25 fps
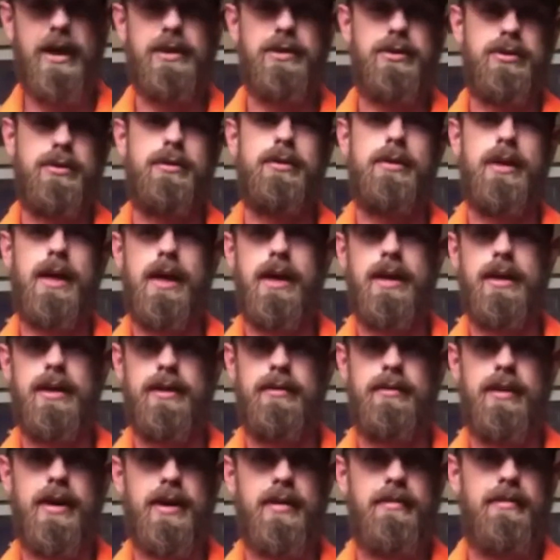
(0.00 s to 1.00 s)
I do highly
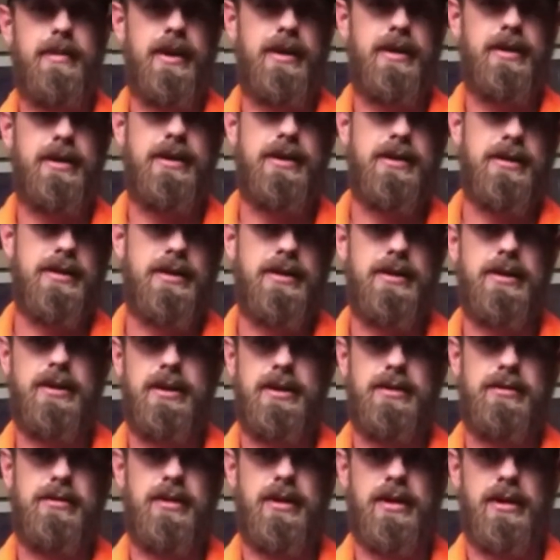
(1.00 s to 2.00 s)
recommend these.
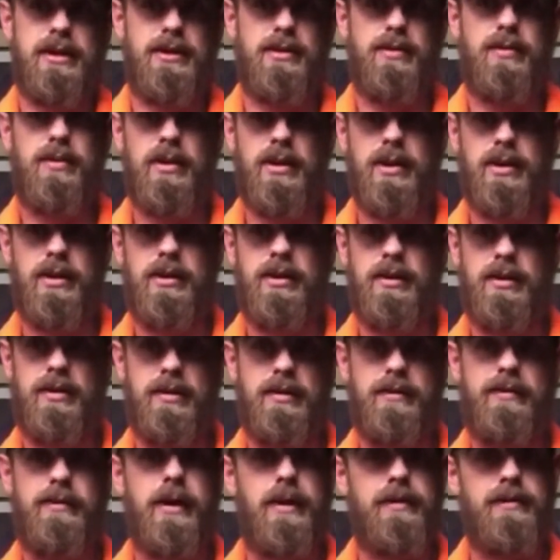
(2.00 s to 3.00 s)
These are like
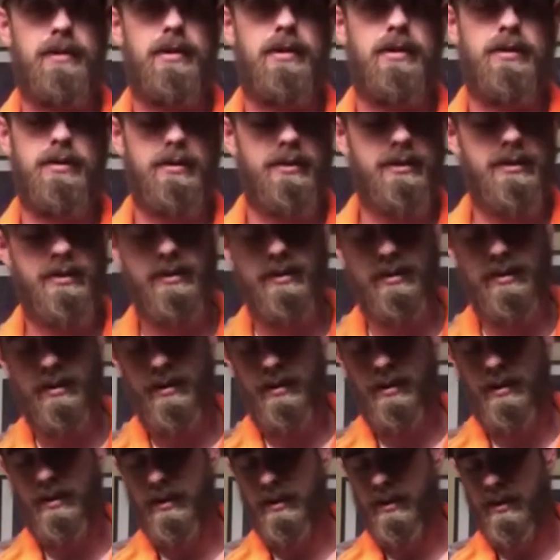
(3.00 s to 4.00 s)
$25.
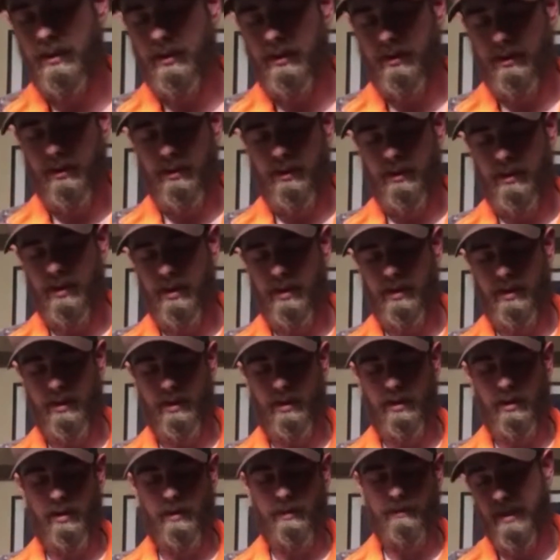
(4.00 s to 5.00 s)

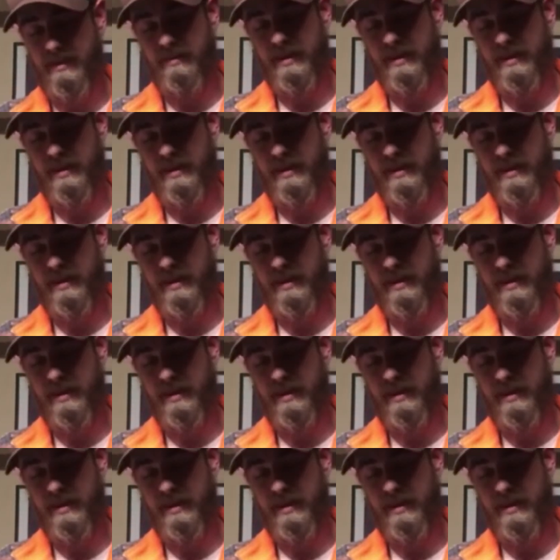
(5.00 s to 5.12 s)
Yeah,